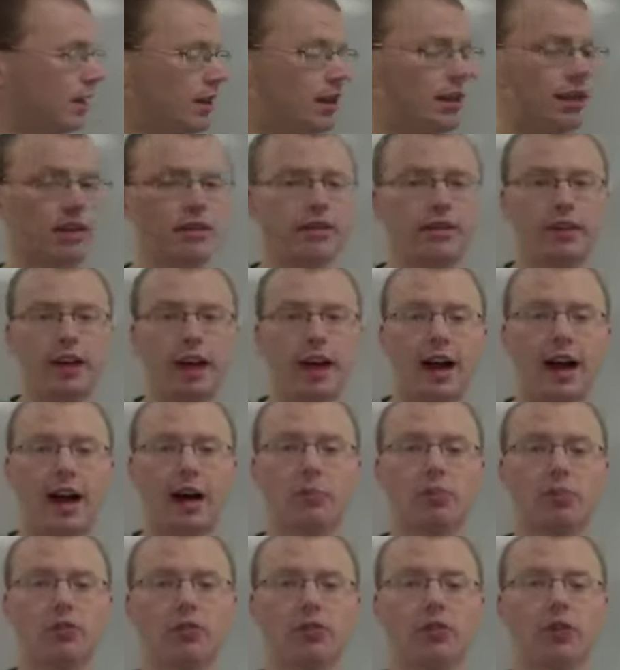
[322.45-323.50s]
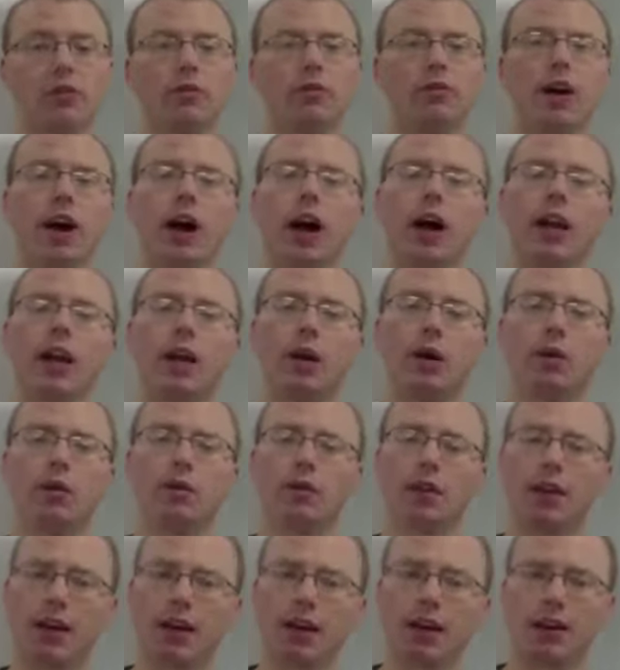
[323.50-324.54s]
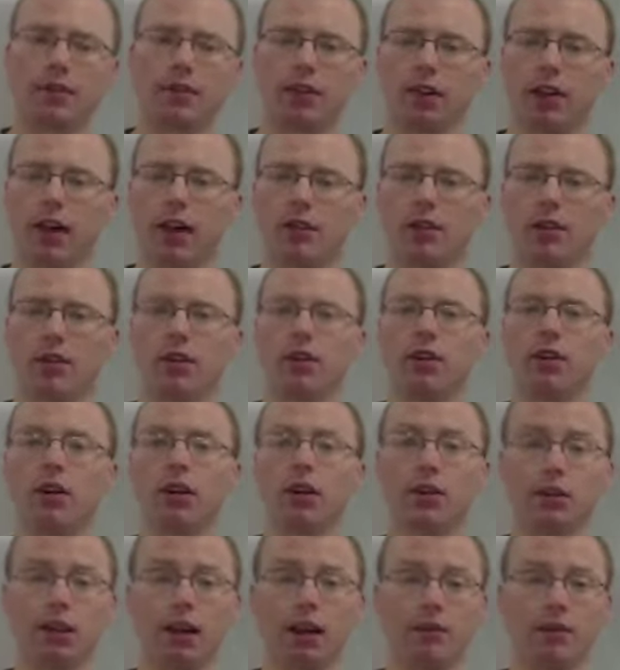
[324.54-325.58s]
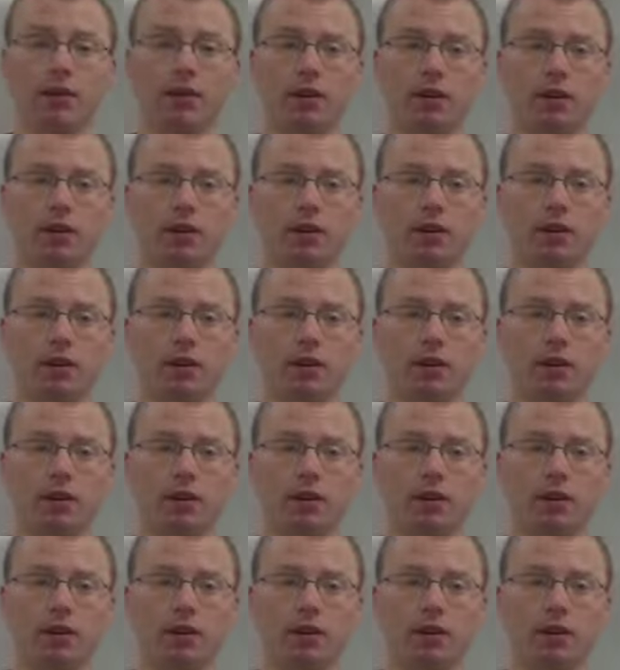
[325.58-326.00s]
Is the absolute value of negative 11 11?